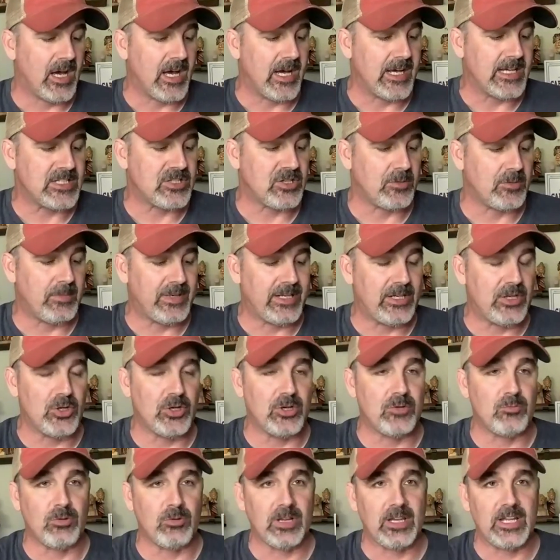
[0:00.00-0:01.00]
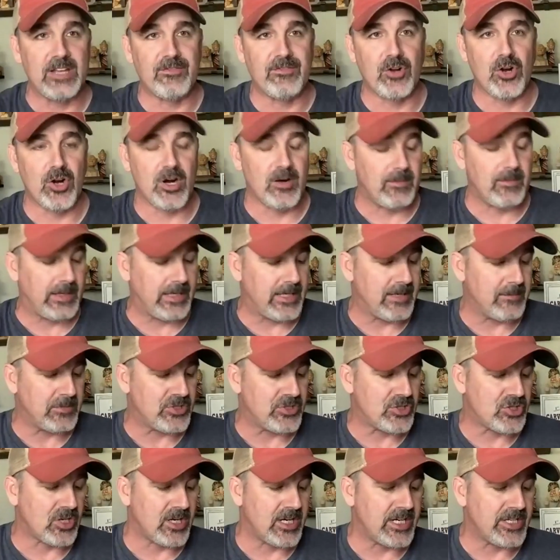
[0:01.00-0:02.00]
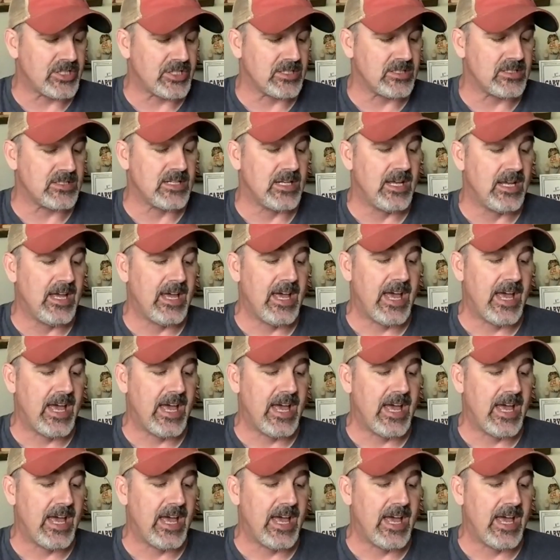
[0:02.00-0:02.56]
he's going to be doing relief carving demonstrations.